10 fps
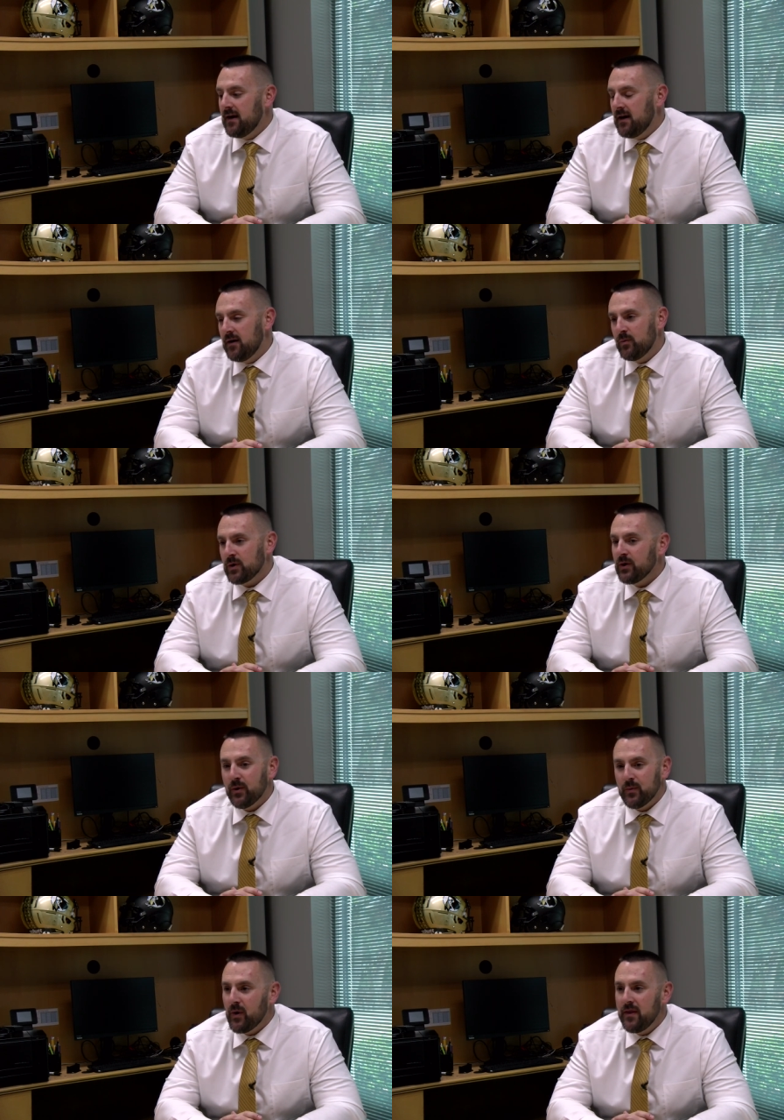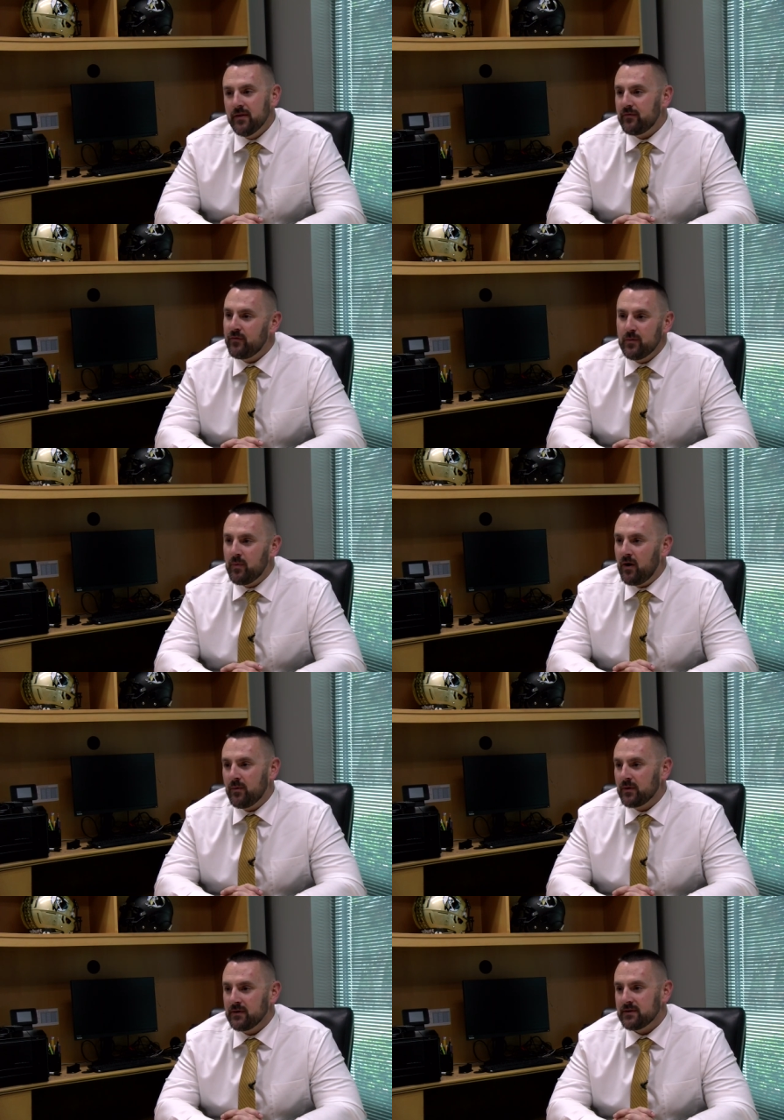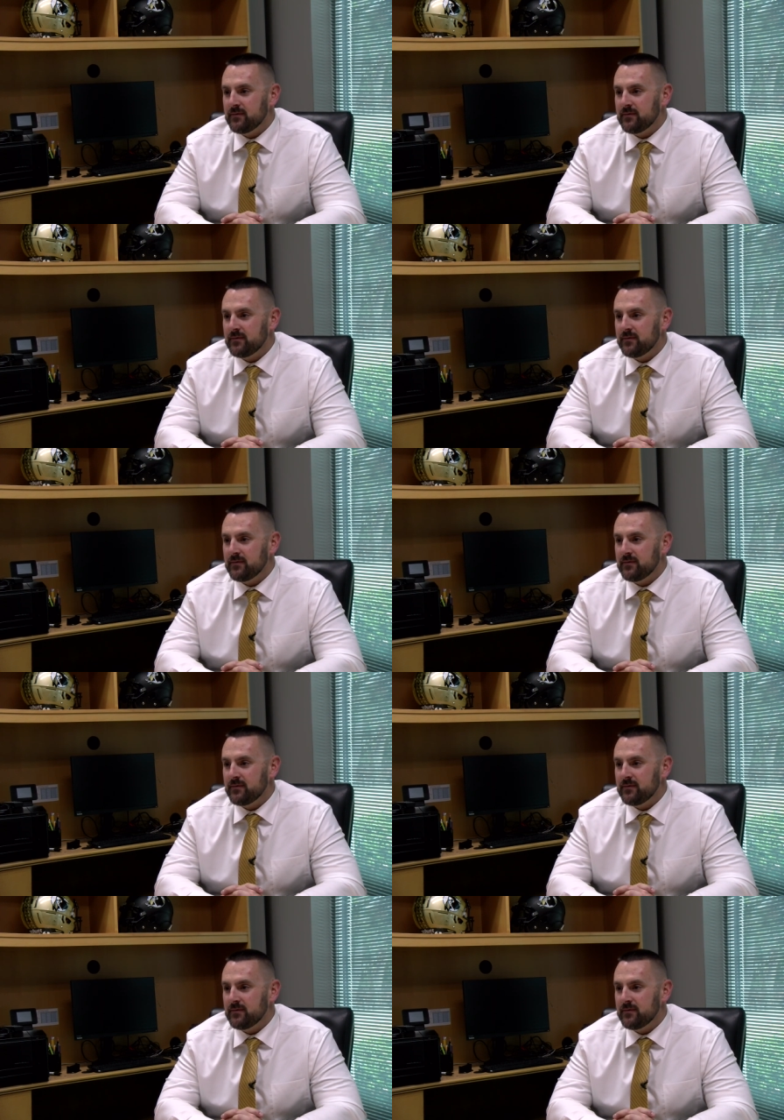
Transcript: Uh, we're going to run the football. We're going